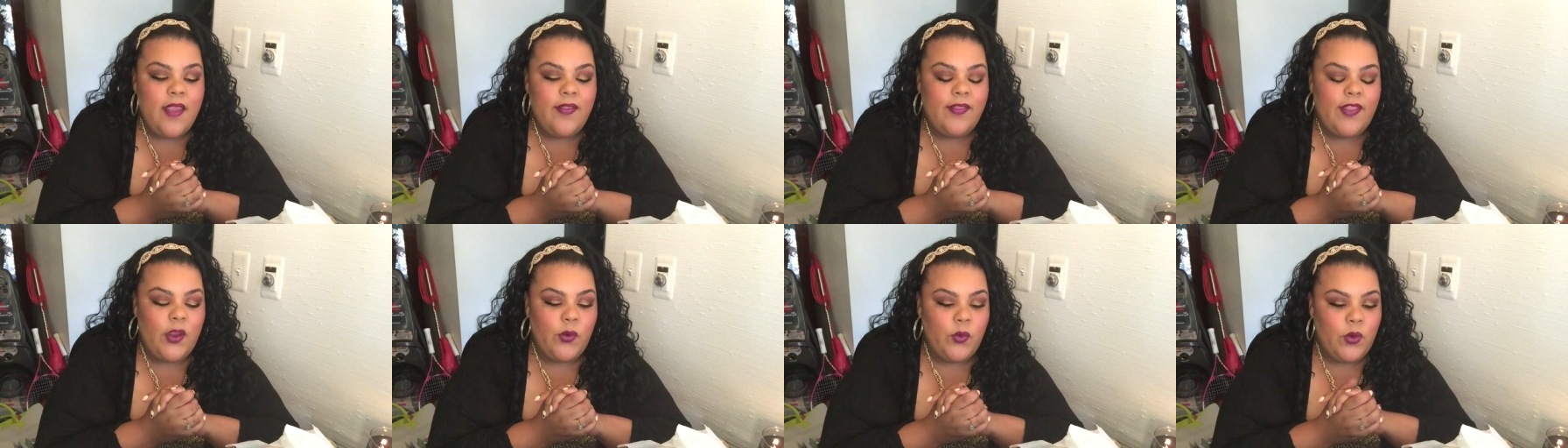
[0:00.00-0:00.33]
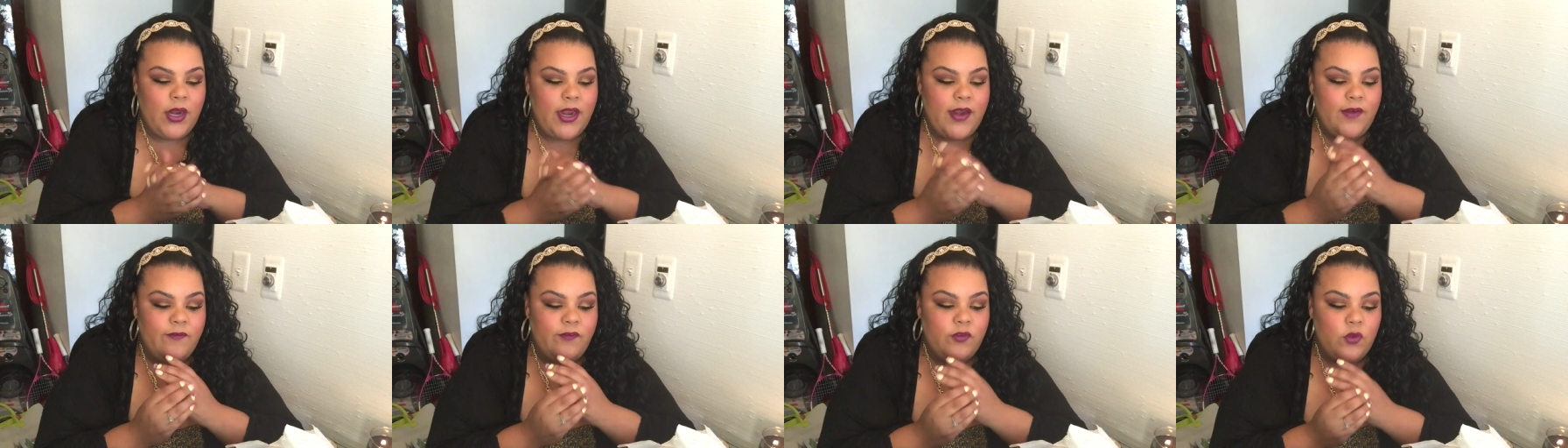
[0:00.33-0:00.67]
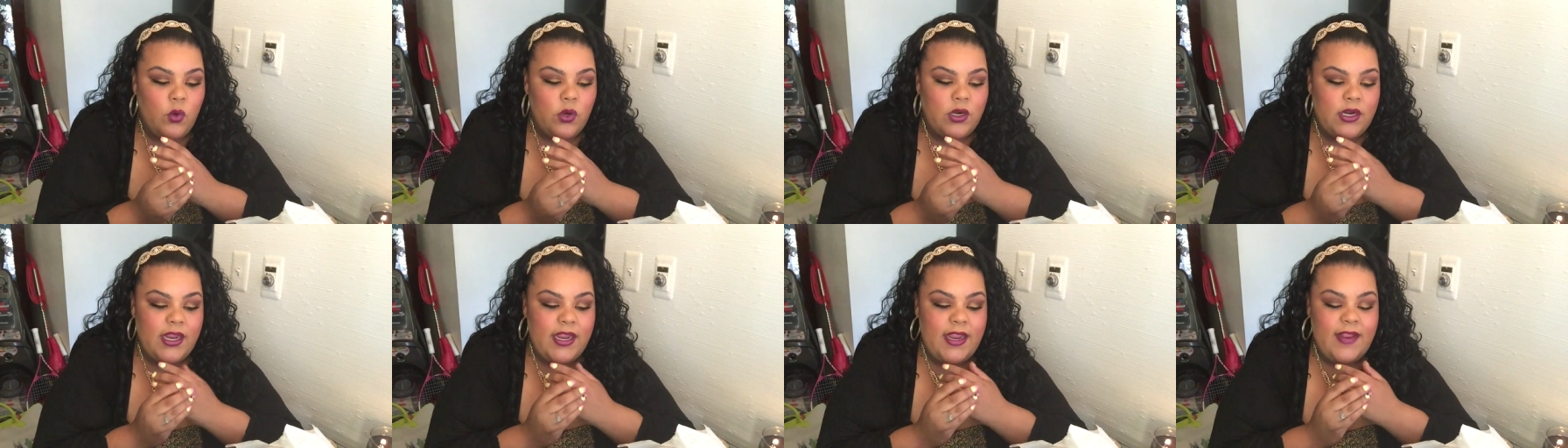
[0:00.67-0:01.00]
They were in
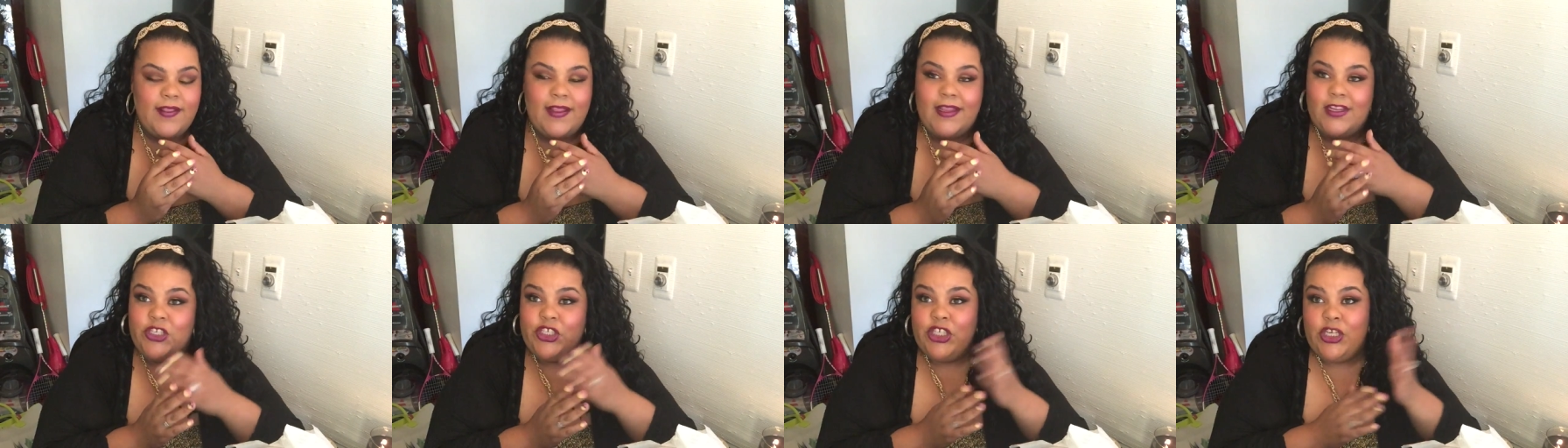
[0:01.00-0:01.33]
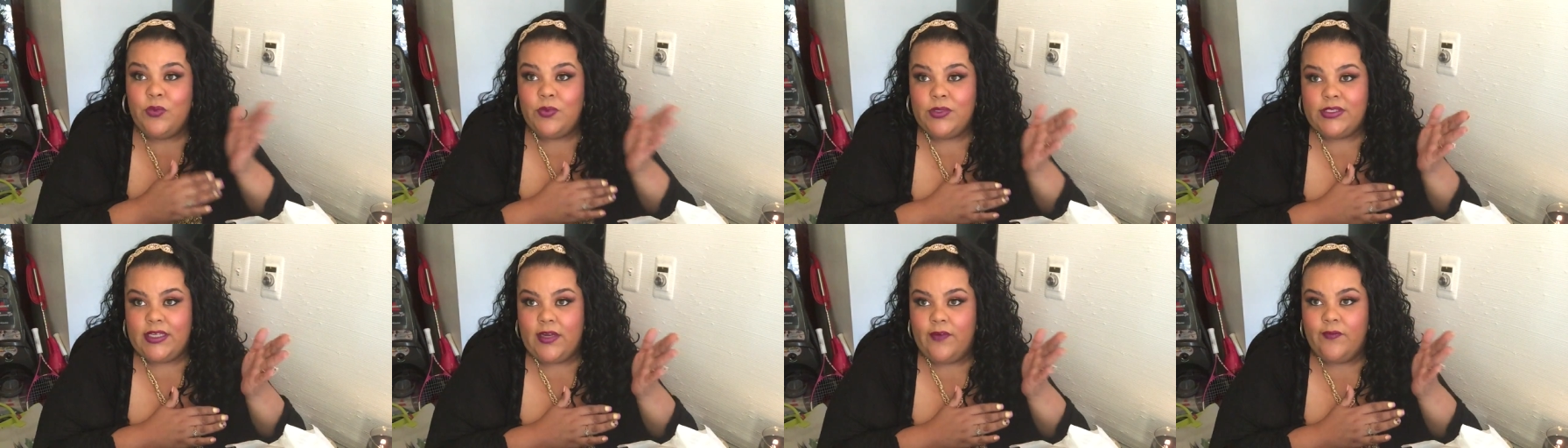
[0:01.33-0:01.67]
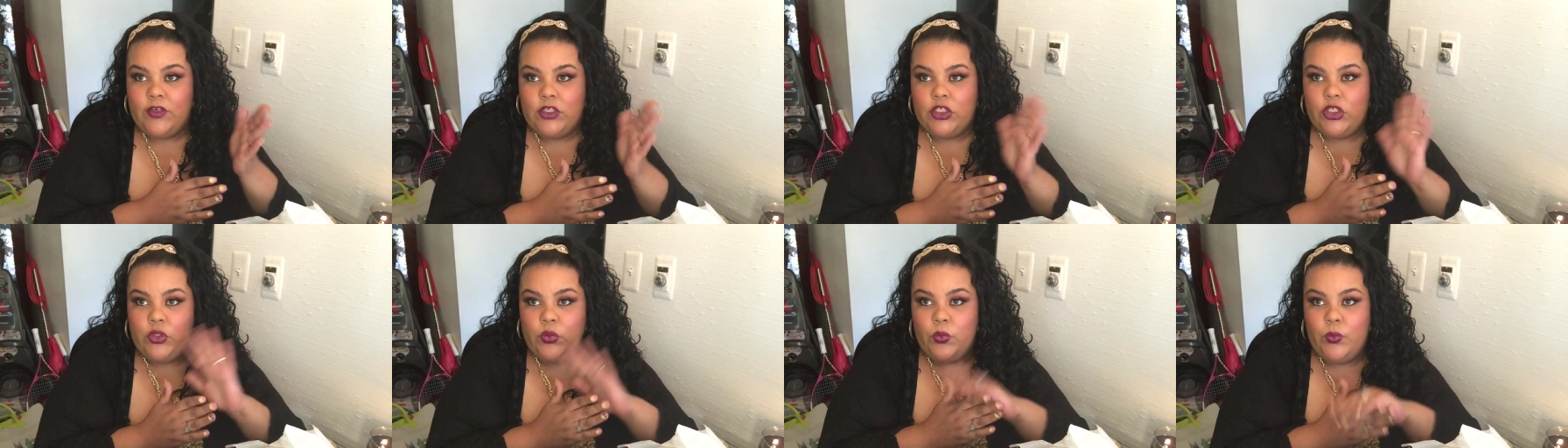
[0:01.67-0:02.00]
Florida, and she was there
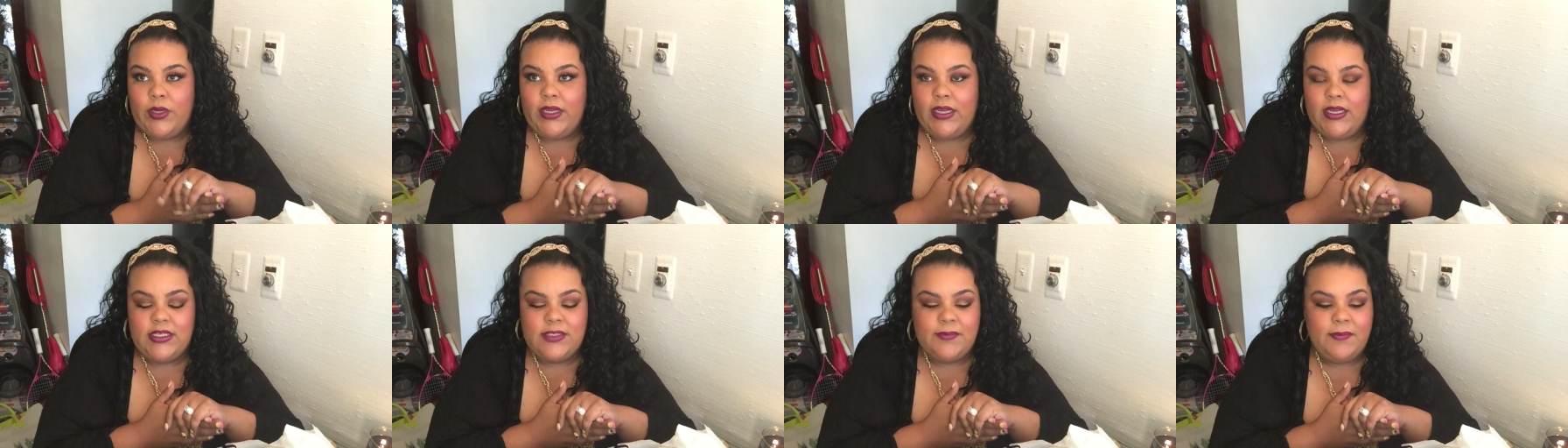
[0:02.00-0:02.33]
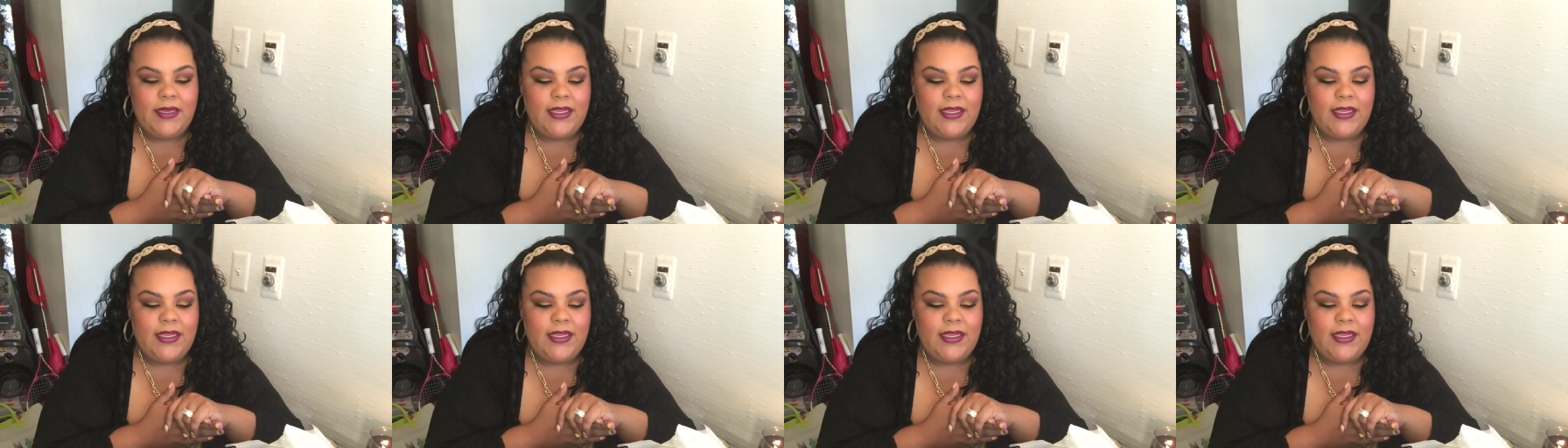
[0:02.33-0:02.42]
for two weeks.